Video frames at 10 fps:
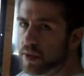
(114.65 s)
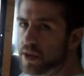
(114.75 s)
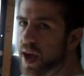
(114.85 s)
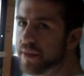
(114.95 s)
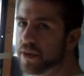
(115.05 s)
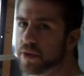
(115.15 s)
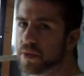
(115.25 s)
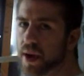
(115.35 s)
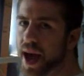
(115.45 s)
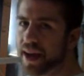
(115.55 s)
When you have it
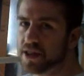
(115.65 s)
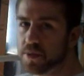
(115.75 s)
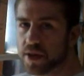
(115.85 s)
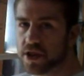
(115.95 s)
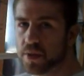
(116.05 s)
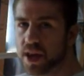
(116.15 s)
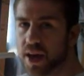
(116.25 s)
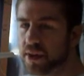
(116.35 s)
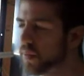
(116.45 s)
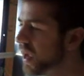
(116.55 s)
on a rack, especially with
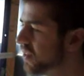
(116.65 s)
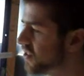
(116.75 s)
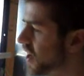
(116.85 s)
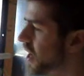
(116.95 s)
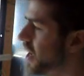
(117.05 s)
heavy weights,